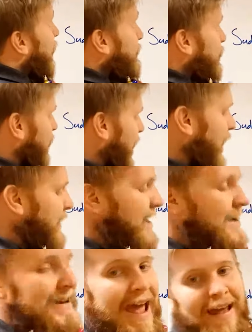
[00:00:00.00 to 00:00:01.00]
I'm going to add
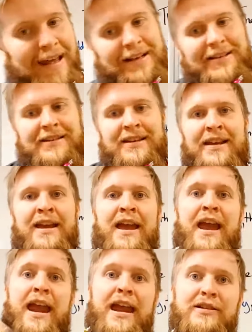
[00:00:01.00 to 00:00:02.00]
in next
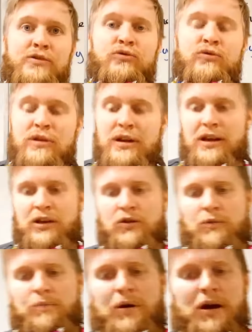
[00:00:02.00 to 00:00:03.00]
is a really
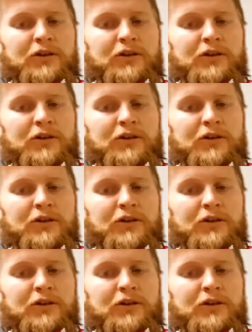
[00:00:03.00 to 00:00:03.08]
good part